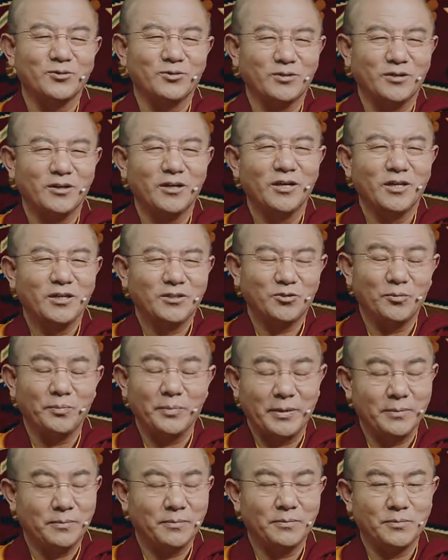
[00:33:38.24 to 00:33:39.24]
view
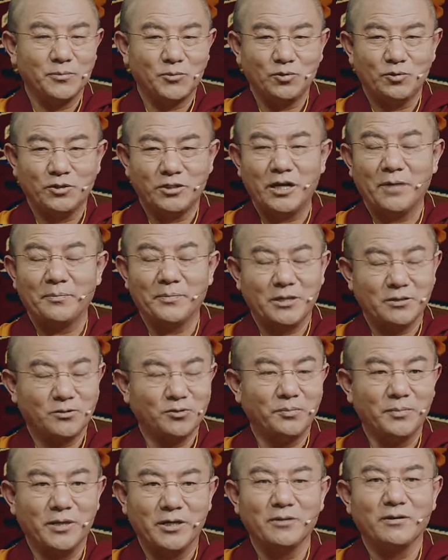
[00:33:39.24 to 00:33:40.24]
that they feel that their
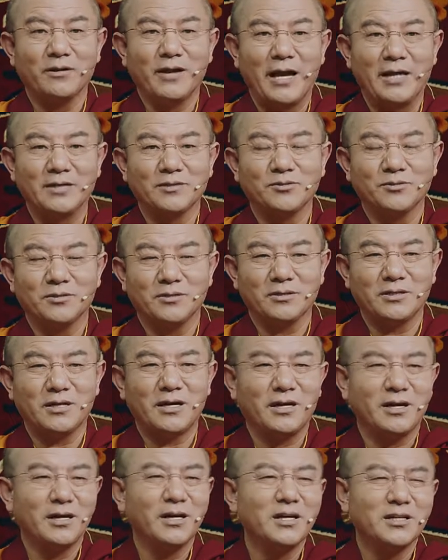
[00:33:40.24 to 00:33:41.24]
life is just
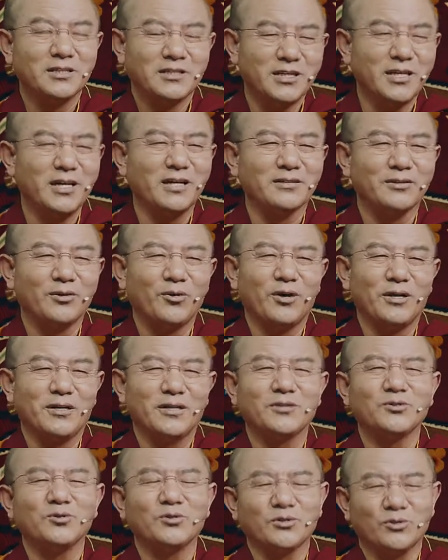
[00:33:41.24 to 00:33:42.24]
like a withered
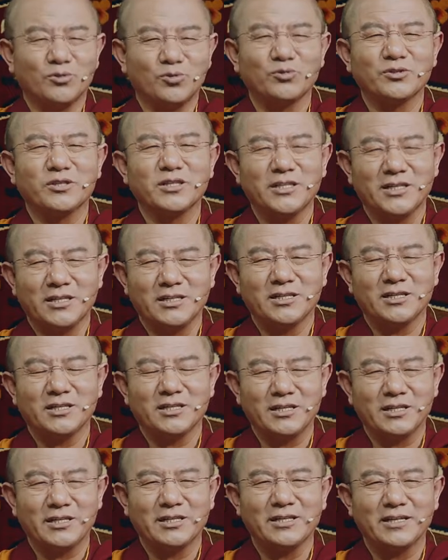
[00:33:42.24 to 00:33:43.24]
flower. They will
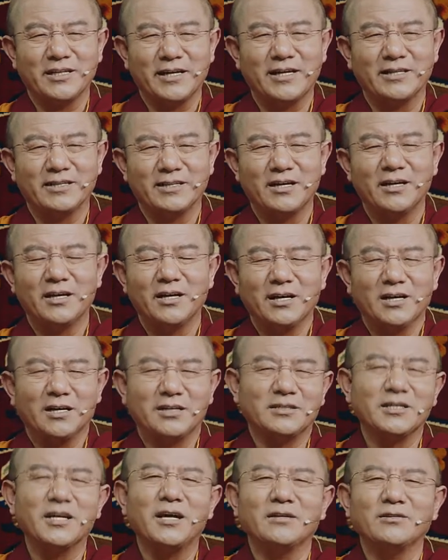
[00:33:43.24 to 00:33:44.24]
live for one
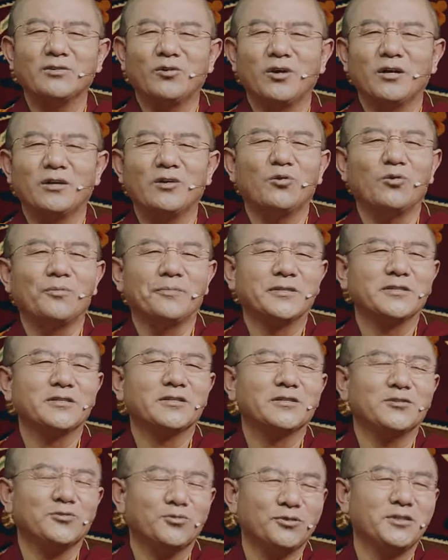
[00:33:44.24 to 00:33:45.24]
season and die
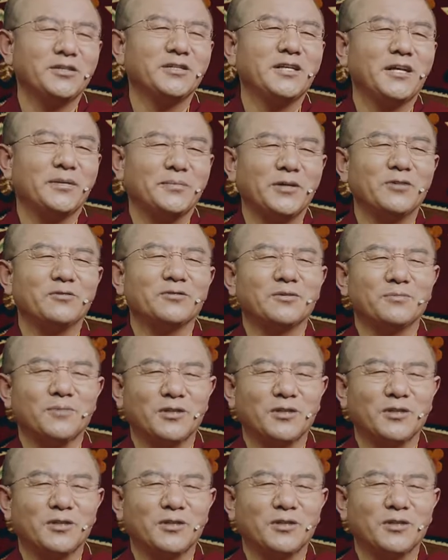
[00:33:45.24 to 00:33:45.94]
after.